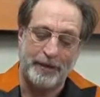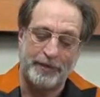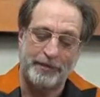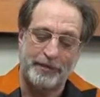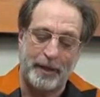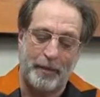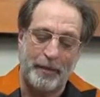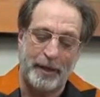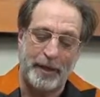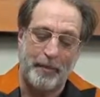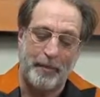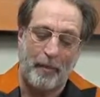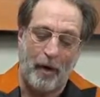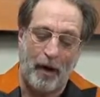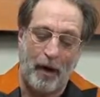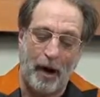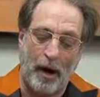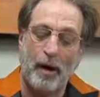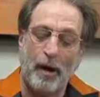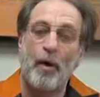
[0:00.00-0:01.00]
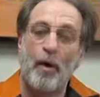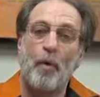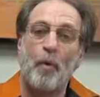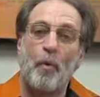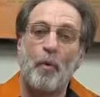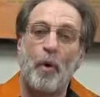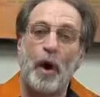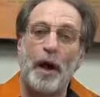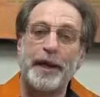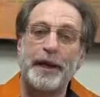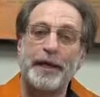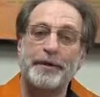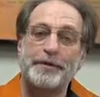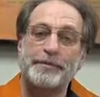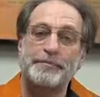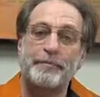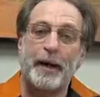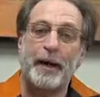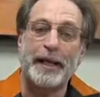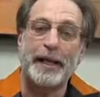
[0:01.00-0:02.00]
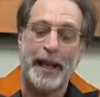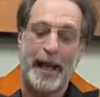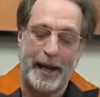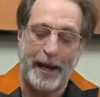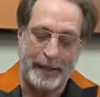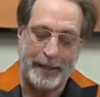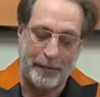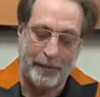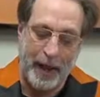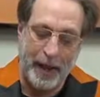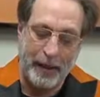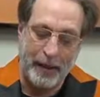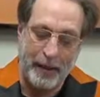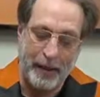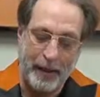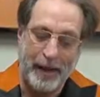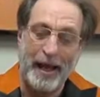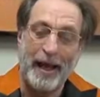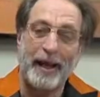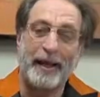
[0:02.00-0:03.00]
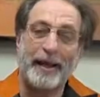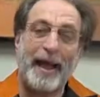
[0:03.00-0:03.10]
and some of them are, what is money anyway?